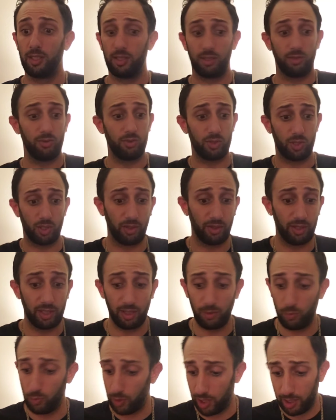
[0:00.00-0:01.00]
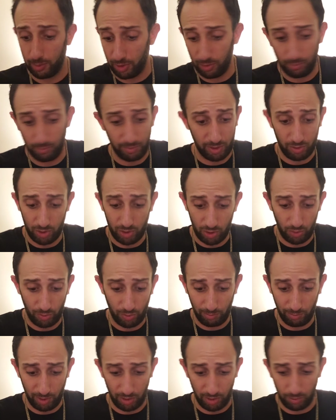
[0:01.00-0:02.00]
You saw the Rainbow Mewtwo
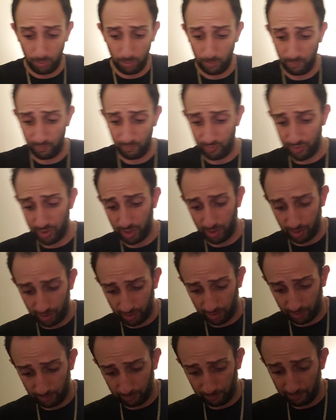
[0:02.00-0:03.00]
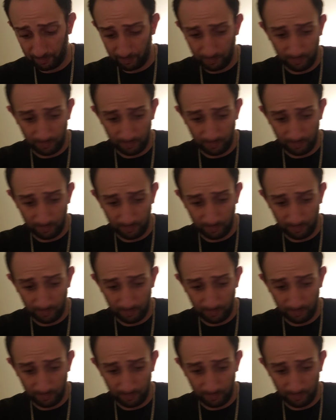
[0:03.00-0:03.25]
and Mew. Um,